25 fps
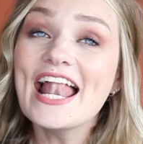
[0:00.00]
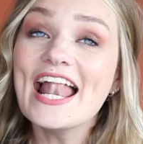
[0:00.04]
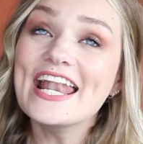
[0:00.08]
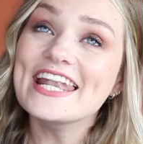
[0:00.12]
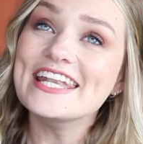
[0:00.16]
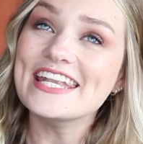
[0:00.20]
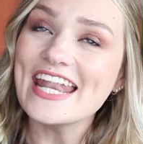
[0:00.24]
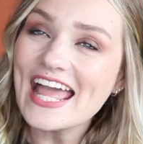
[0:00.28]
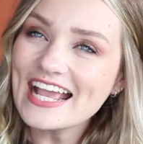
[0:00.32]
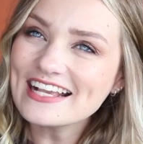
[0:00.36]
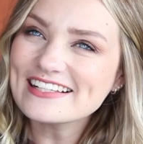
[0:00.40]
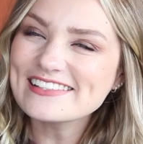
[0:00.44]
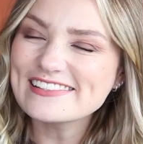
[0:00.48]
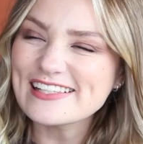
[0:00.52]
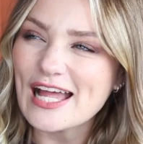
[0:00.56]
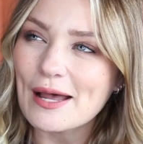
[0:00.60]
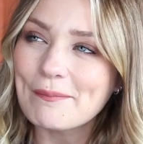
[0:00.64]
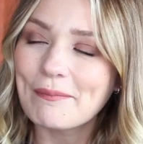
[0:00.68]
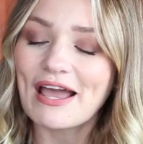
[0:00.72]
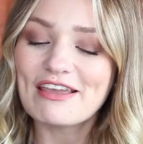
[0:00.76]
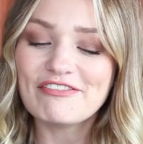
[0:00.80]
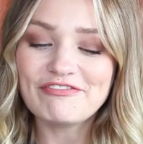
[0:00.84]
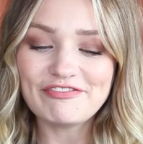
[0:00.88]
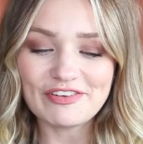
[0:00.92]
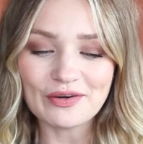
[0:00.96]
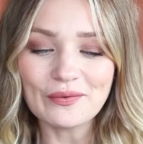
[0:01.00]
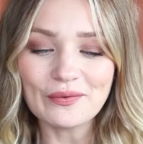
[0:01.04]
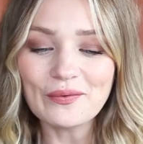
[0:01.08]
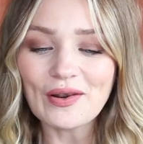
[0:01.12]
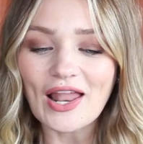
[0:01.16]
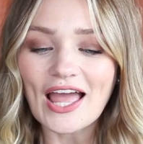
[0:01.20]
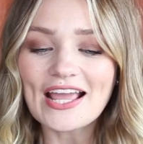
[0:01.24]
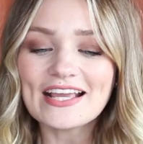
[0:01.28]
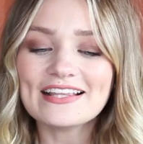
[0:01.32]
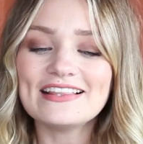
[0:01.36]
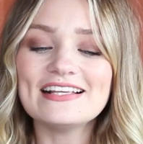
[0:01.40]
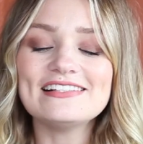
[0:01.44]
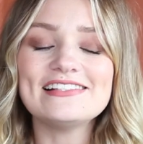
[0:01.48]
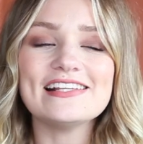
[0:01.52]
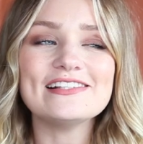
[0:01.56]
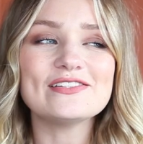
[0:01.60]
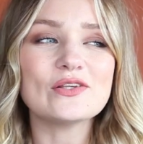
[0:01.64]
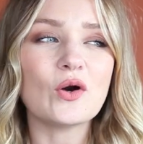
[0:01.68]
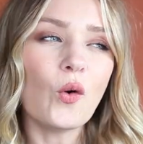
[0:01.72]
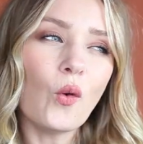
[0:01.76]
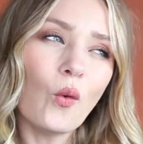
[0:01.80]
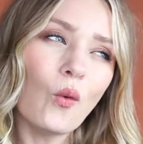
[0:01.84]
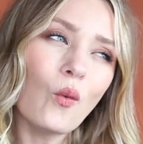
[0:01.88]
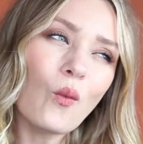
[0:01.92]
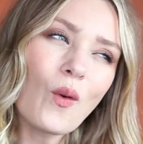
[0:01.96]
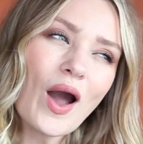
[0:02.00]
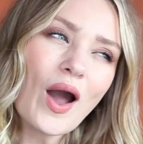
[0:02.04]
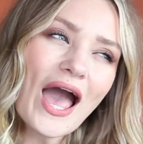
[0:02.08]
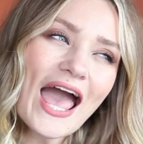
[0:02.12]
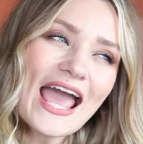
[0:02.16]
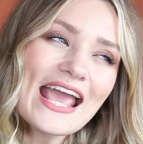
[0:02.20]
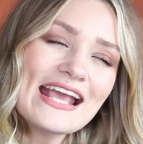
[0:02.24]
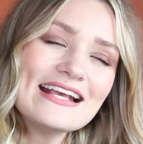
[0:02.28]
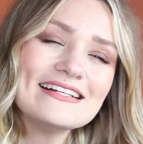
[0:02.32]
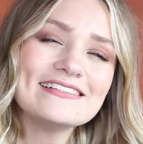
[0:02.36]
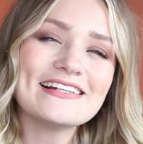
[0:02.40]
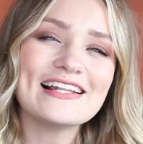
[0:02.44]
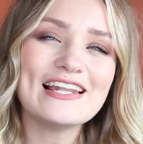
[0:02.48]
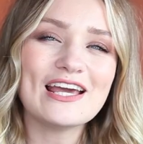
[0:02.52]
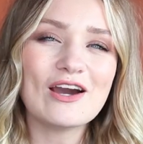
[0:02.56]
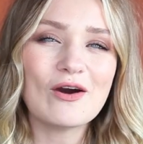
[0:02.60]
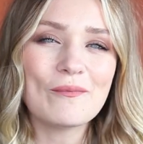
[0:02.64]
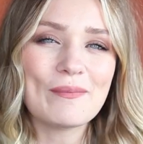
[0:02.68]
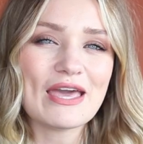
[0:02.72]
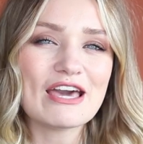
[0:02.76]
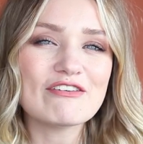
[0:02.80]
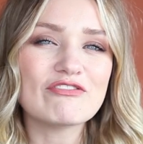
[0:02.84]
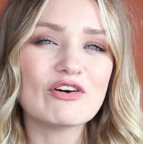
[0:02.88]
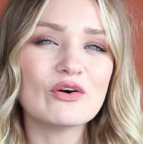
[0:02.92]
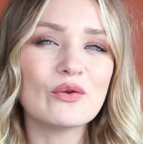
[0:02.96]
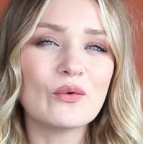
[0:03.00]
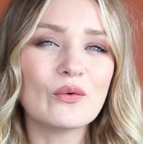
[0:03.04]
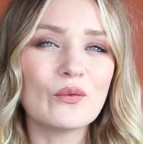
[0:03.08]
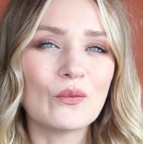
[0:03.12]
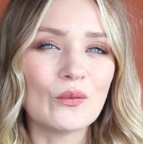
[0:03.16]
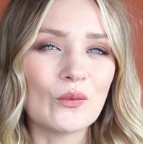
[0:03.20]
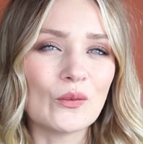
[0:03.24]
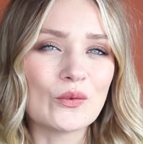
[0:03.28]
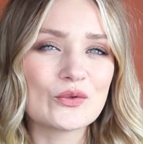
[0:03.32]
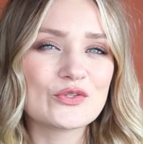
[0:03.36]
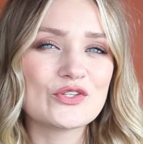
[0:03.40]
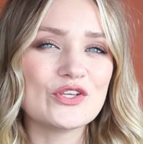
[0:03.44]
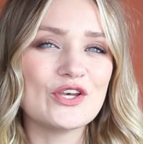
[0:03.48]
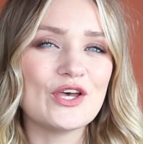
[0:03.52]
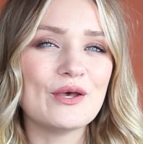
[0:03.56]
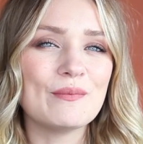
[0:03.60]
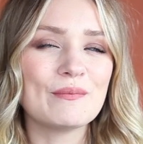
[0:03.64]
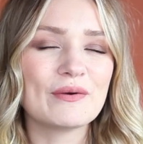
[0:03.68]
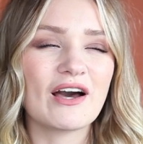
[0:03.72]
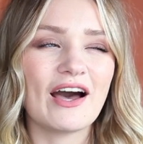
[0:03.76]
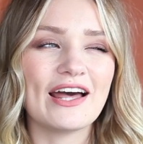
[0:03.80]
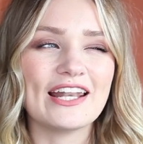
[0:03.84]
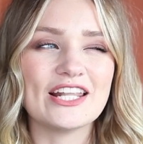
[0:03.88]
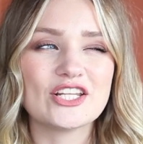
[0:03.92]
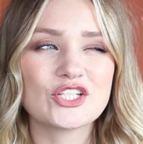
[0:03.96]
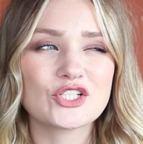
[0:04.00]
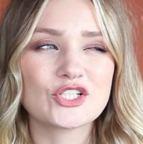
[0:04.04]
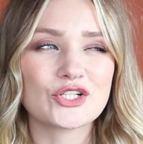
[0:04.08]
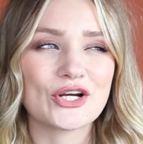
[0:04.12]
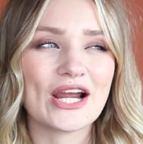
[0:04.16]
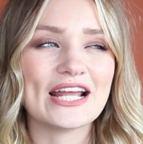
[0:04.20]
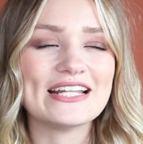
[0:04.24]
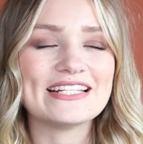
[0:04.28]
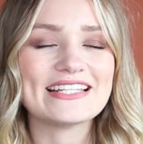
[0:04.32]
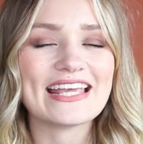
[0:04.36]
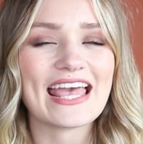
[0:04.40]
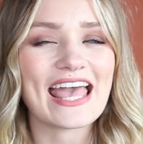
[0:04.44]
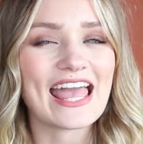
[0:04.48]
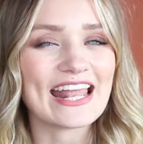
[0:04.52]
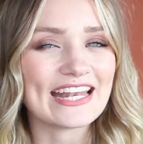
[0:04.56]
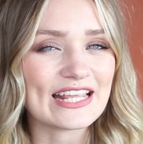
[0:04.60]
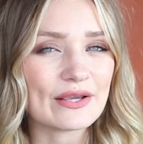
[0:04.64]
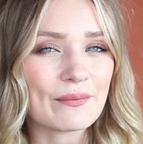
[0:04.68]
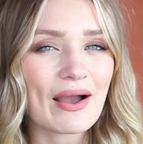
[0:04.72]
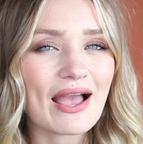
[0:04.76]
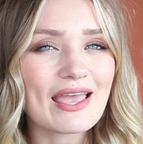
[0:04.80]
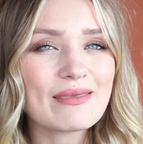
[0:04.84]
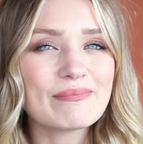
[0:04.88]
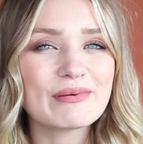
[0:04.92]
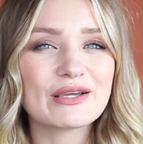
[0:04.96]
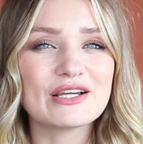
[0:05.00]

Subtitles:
next up, I feel like this is always a little bit of an autumn kind of trend anyway,